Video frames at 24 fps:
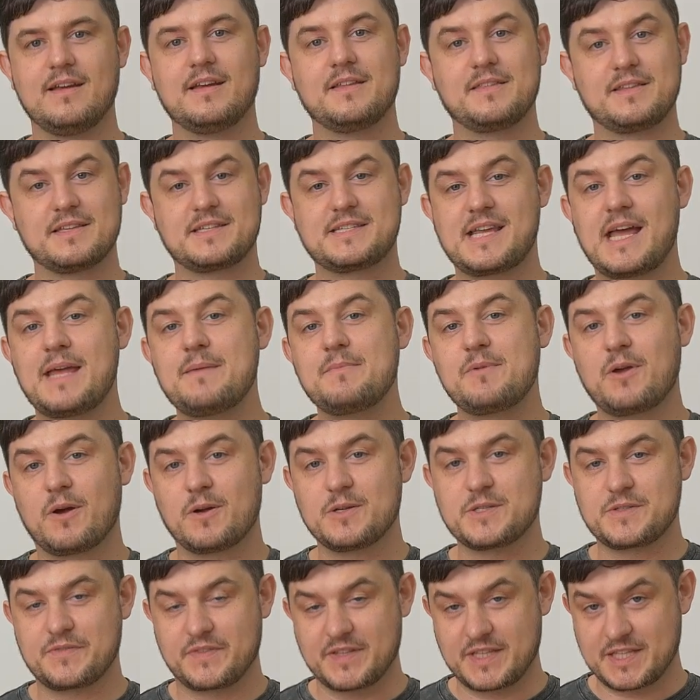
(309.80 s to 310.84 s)
The same
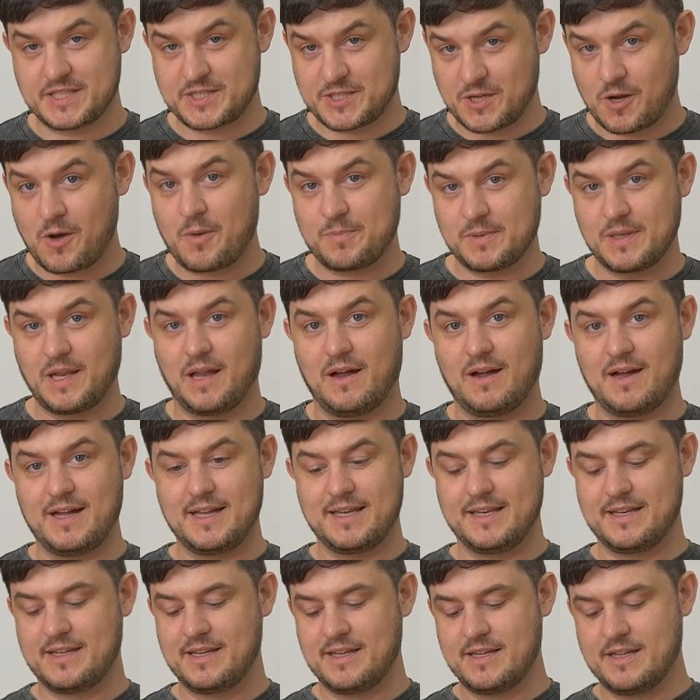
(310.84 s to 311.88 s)
goes for the top
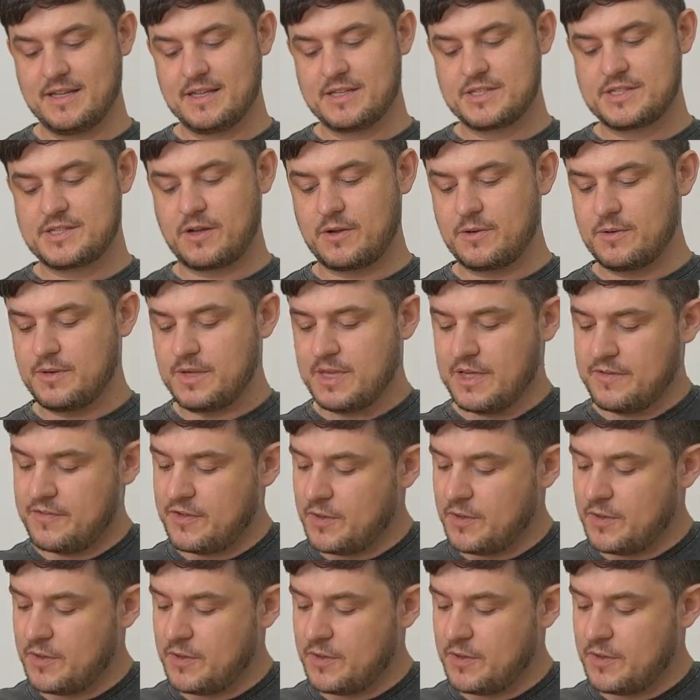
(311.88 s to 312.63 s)
line. So if